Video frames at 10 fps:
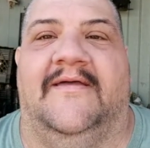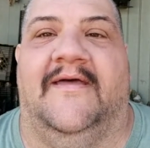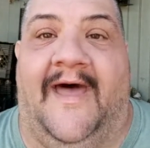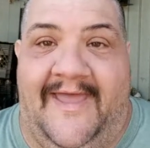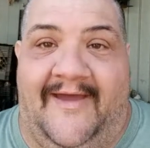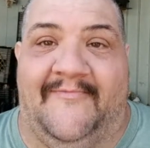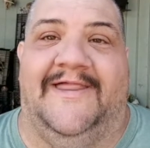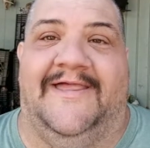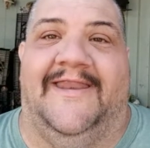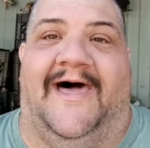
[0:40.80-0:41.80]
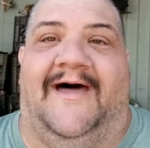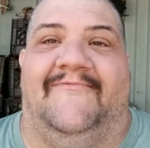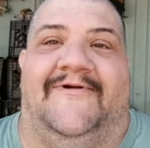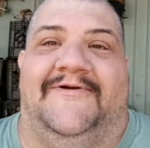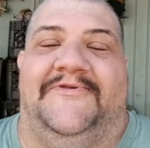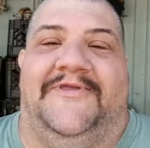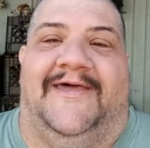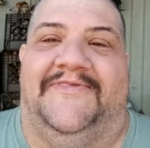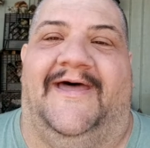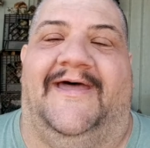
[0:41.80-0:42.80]
I am really live, Rose.
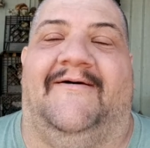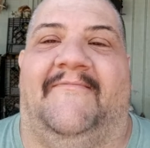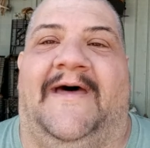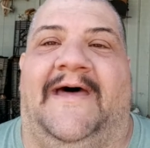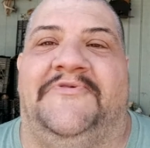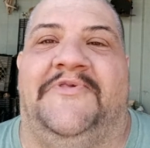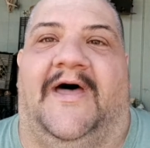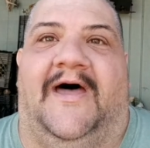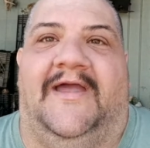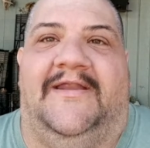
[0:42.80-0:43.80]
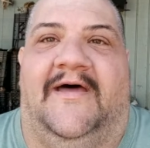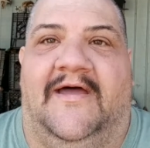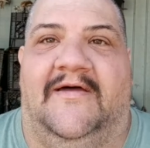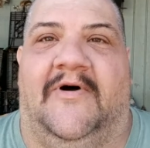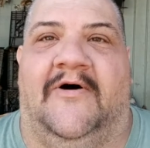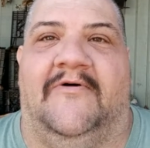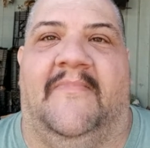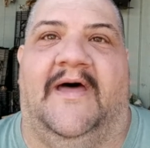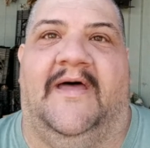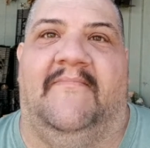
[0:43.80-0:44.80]
Yes, I am. I'm outside. I am on
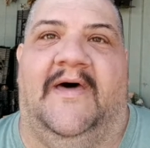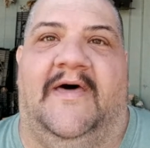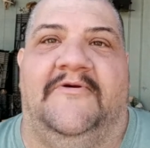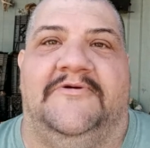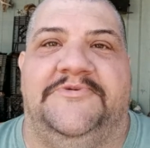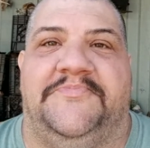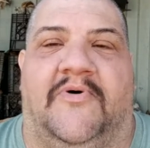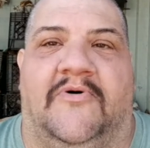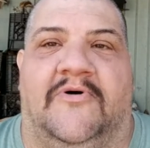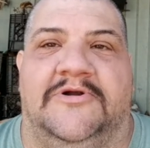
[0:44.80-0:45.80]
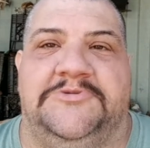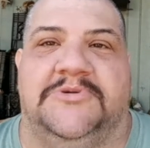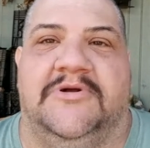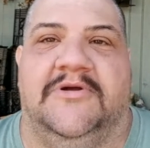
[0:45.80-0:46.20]
my mother's porch.